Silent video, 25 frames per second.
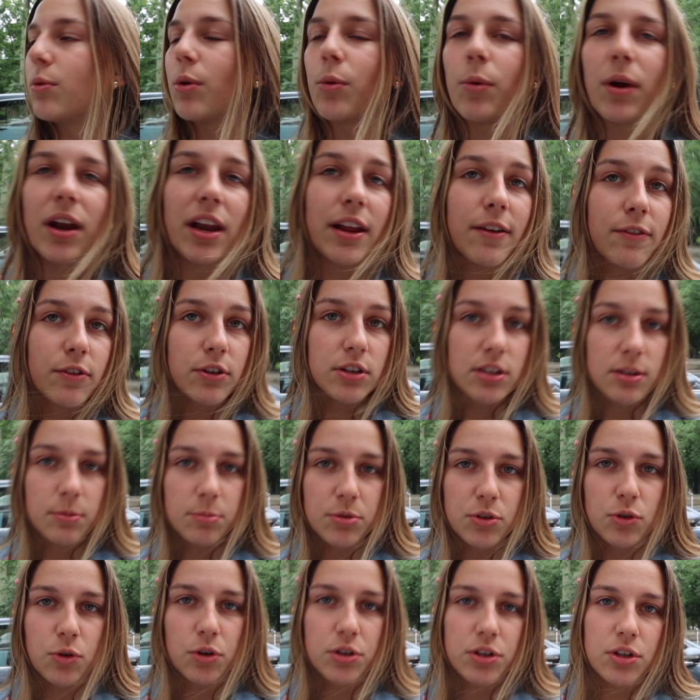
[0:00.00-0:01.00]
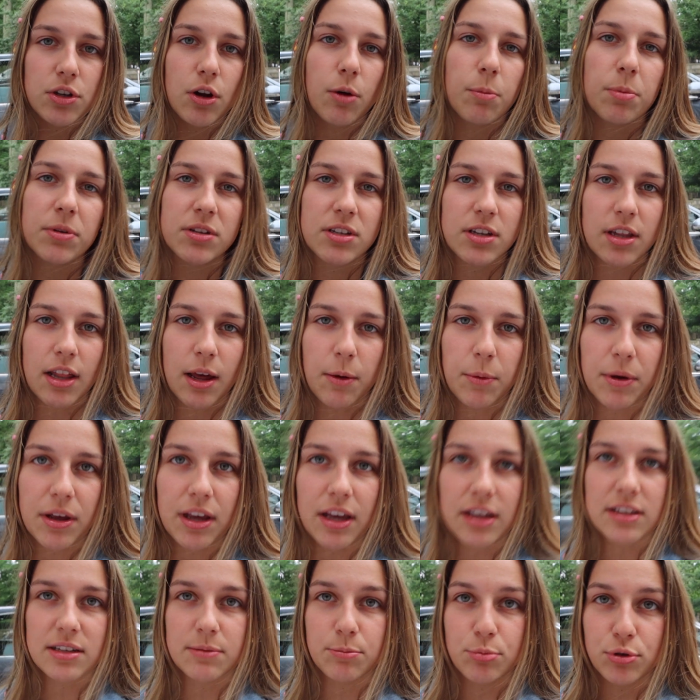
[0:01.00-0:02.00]
we're waiting for some stores to open so that we can
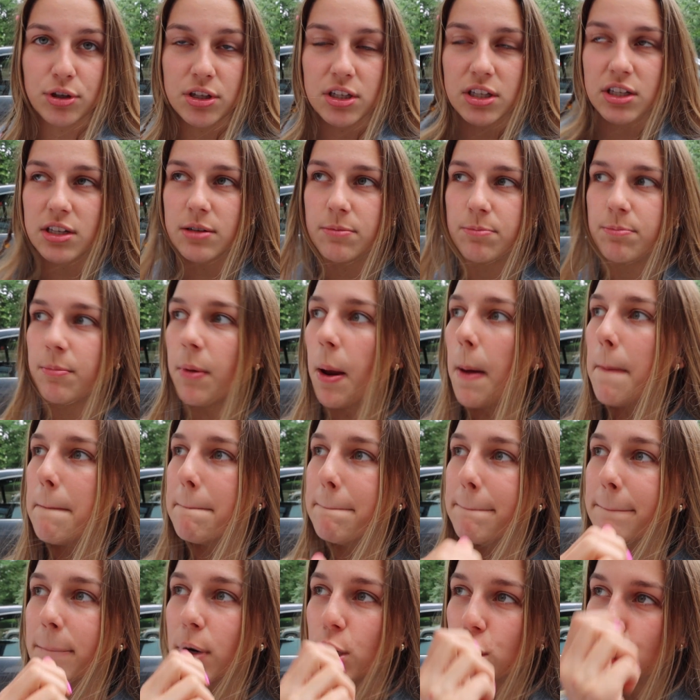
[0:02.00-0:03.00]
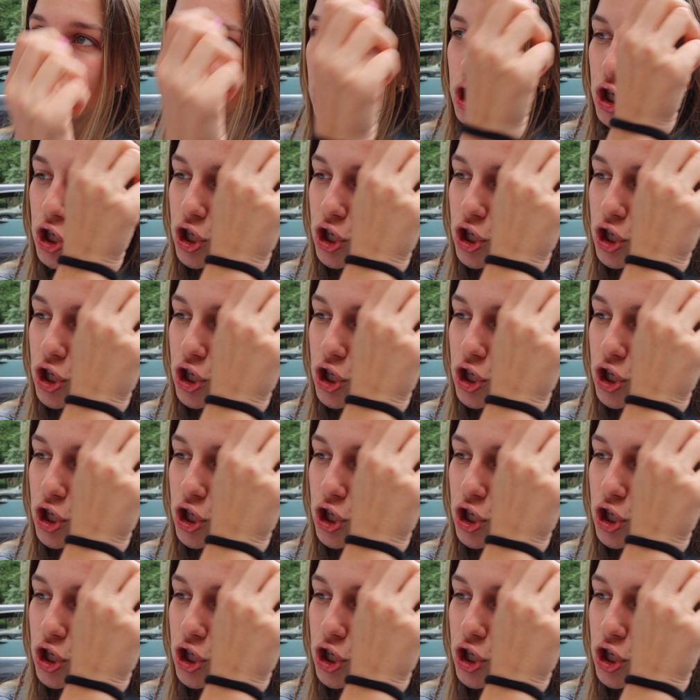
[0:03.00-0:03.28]
get some Princeton merch.